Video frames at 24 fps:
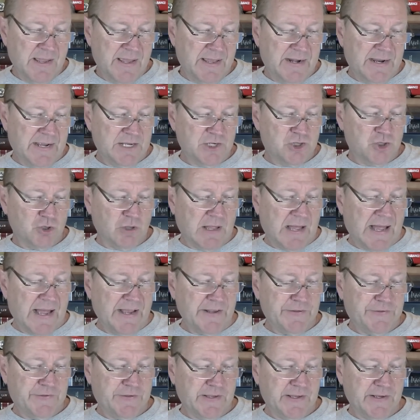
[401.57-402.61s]
And on
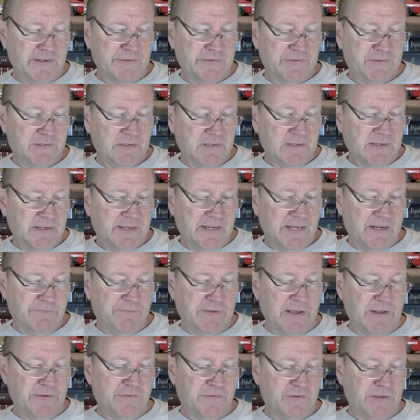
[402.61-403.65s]
July 6th,
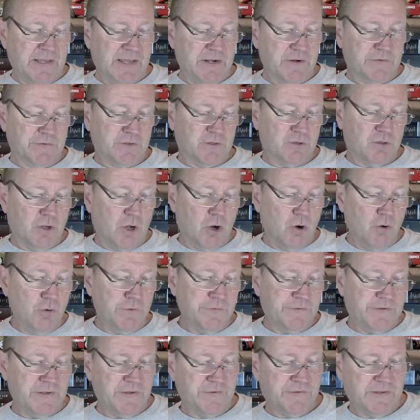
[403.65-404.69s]
investigators
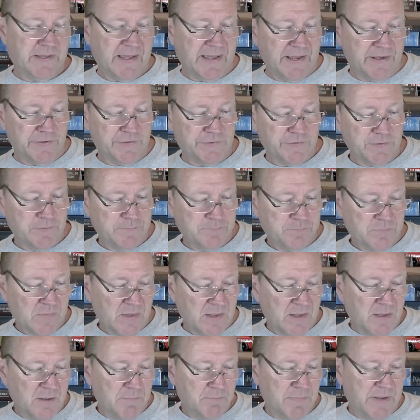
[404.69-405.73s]
closed his case,
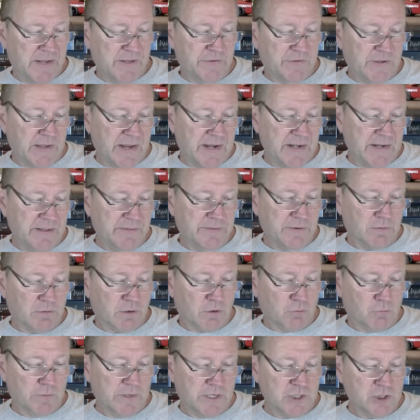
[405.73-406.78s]
maintaining their
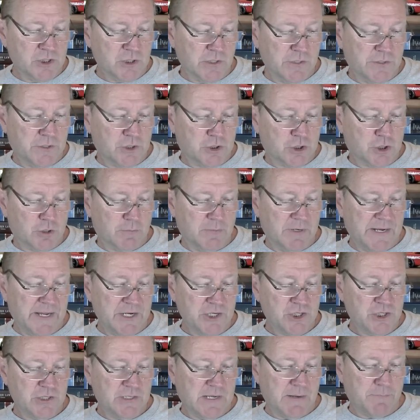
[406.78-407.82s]
original
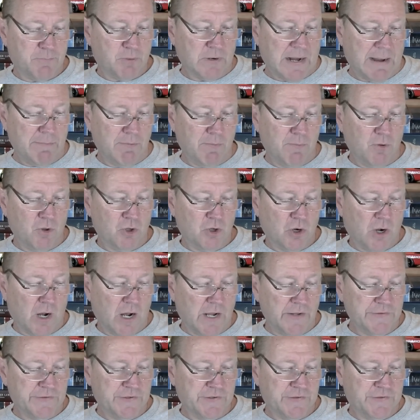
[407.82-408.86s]
determination that probable
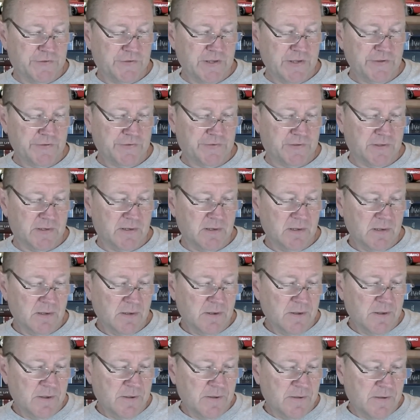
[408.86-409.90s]
cause existed
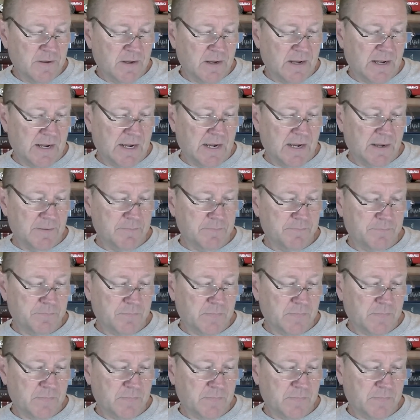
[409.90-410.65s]
uh,